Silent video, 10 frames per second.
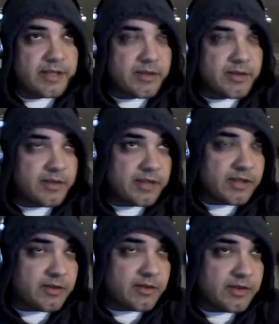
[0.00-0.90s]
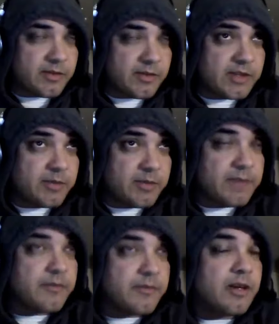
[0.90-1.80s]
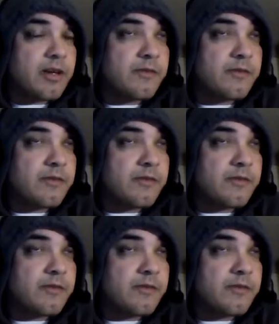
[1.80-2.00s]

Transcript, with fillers: That's always that's always a recipe for a,